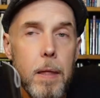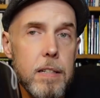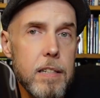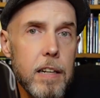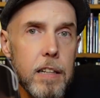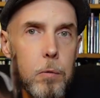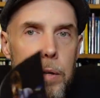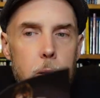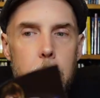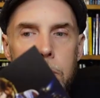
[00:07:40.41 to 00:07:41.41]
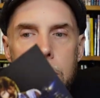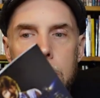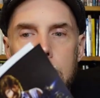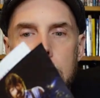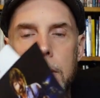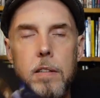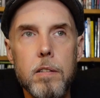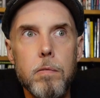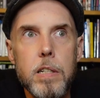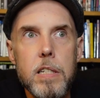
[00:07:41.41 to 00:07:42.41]
Incidentally, one of the most one
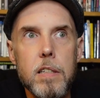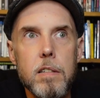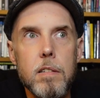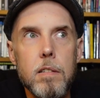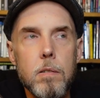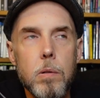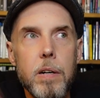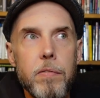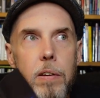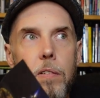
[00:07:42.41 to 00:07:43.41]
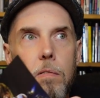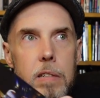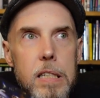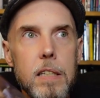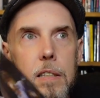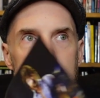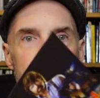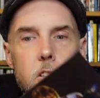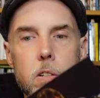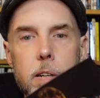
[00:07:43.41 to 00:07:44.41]
of my favorite recent
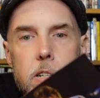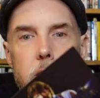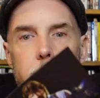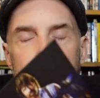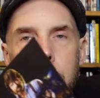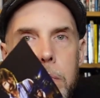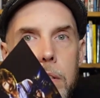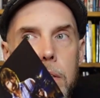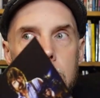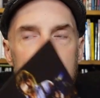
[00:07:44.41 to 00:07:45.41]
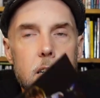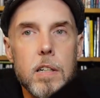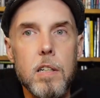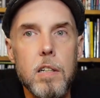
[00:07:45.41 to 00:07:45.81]
insurrection films is